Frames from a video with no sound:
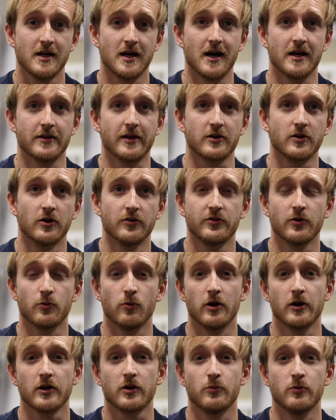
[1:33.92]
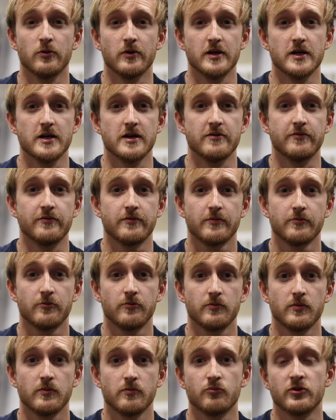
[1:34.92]
and I got to work with
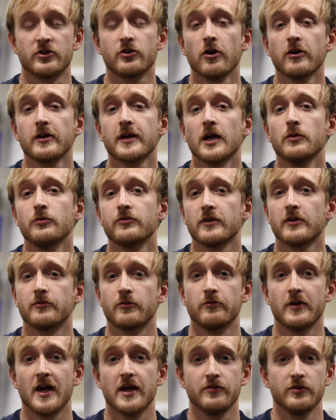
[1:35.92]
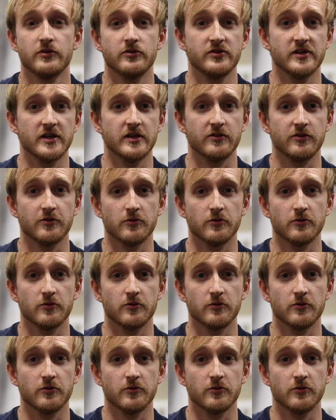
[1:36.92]
return counselling for refugees.